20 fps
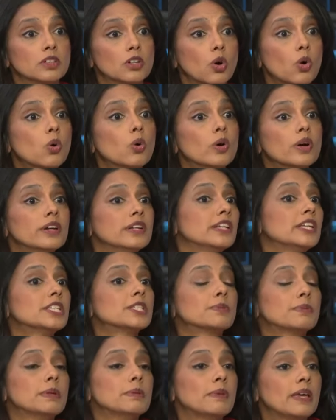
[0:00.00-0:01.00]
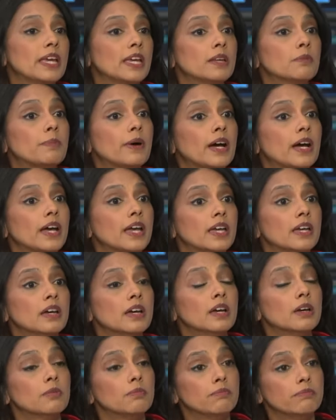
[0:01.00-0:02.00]
or it needs to be made by
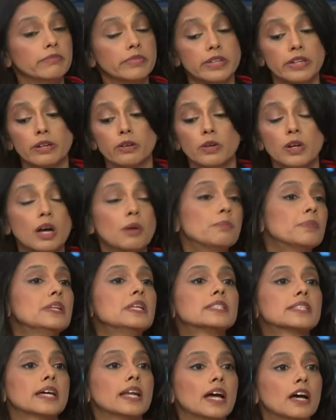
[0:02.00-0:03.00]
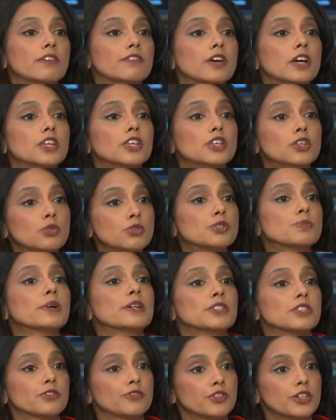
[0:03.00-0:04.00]
you know companies that have huge
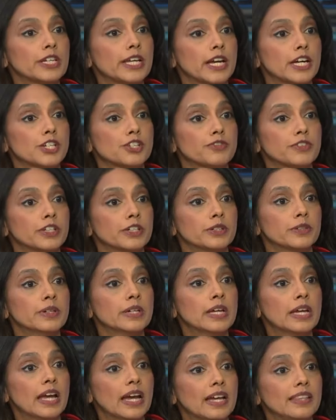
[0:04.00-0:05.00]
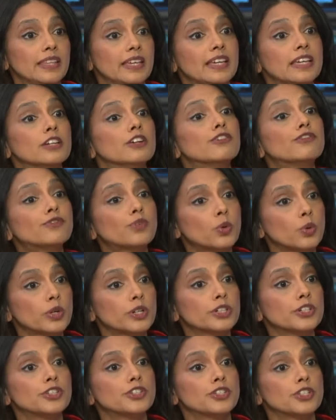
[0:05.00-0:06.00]
amounts of free cash flow and they can
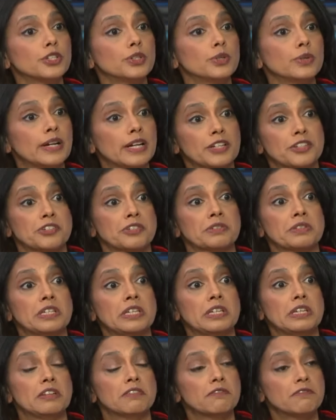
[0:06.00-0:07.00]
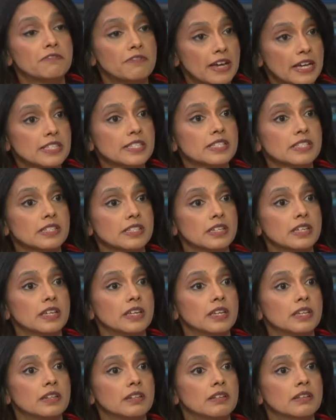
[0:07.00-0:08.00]
afford to actually invest
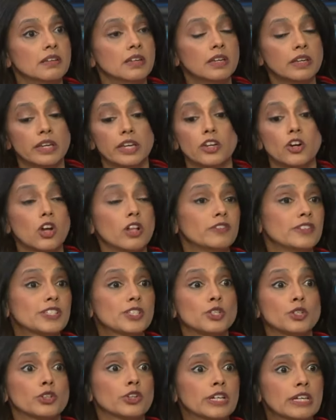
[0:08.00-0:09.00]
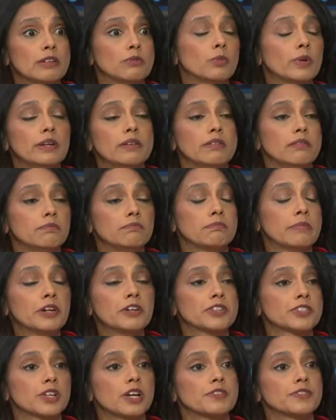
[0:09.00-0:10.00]
in in all these you look at what
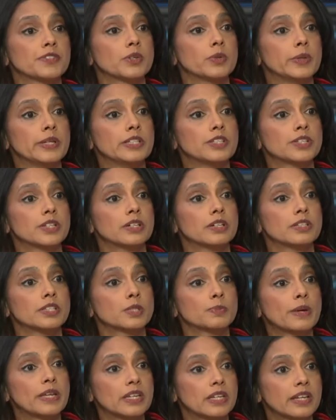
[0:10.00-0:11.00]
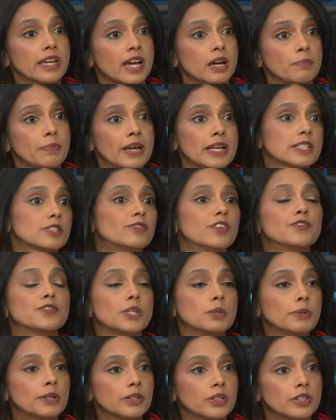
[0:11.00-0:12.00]
microsoft's going to spend in capex
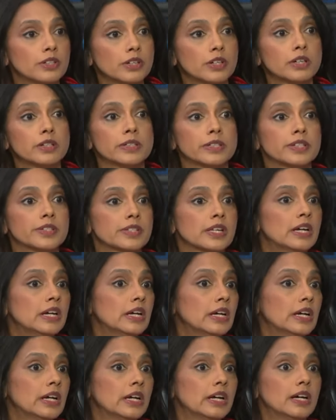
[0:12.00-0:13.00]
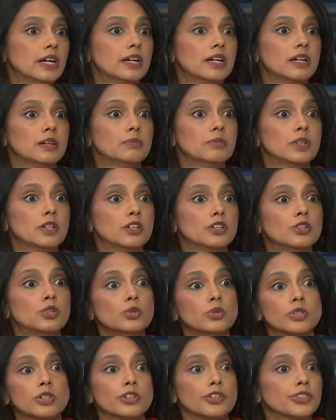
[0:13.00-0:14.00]
50 billion dollars um,
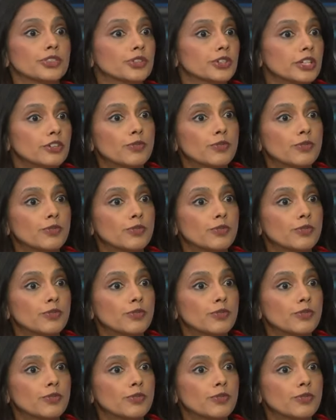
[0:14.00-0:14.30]
Google, 30,